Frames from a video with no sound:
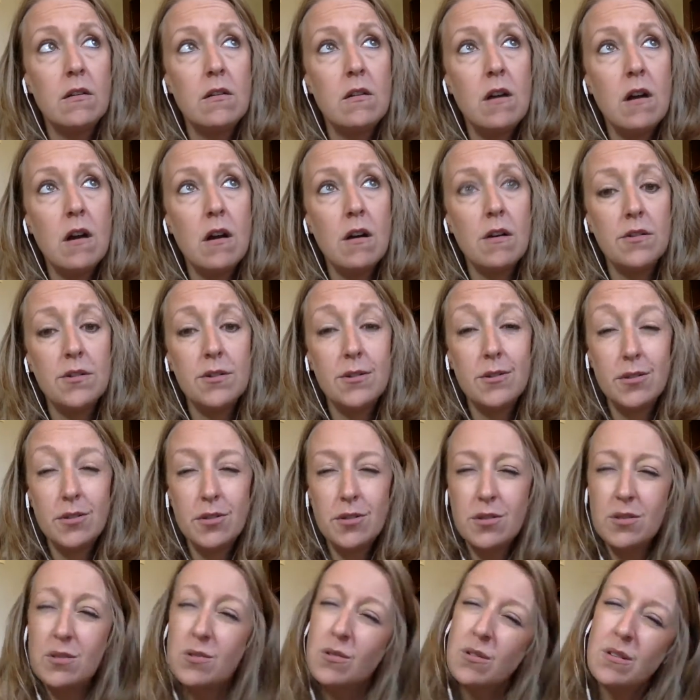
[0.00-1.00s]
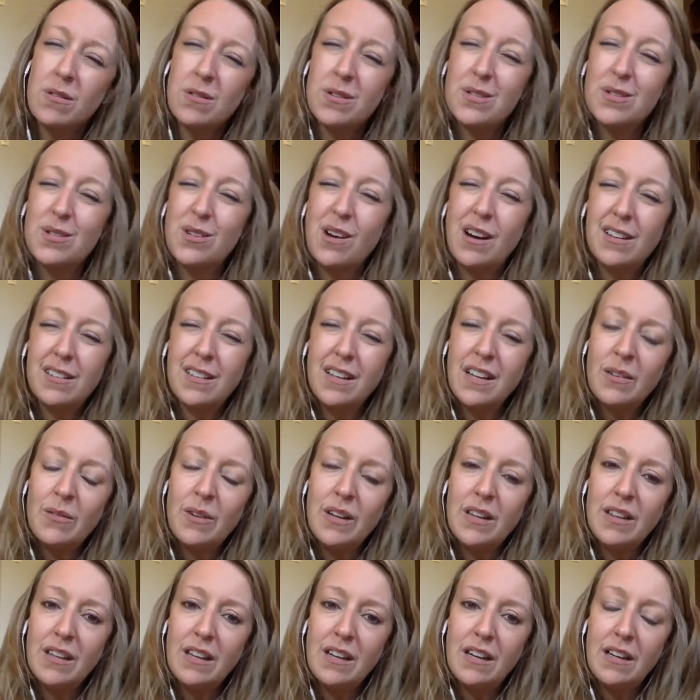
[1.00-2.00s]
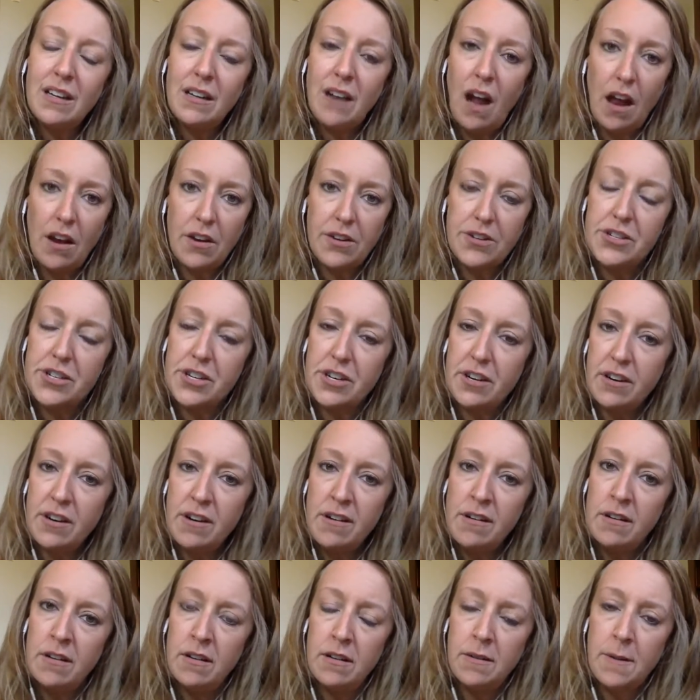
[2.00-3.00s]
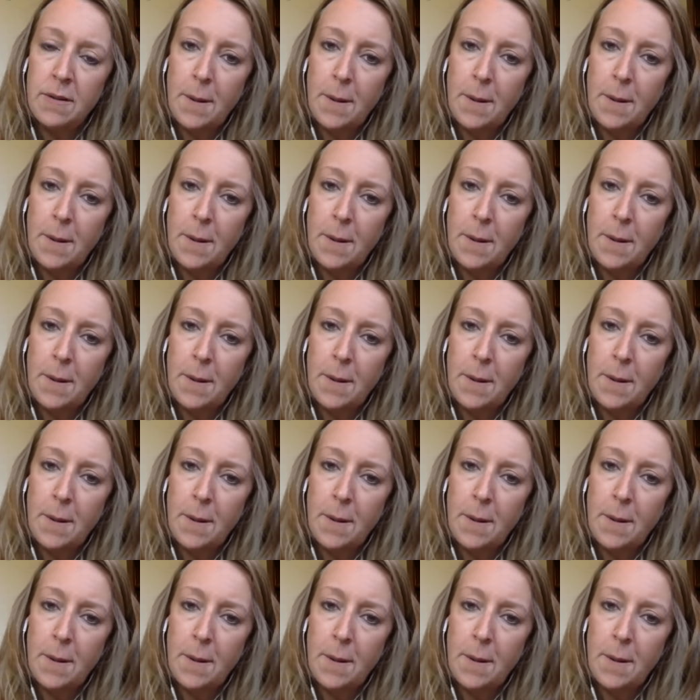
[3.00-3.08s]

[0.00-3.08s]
are sort of struggling with it and not sure,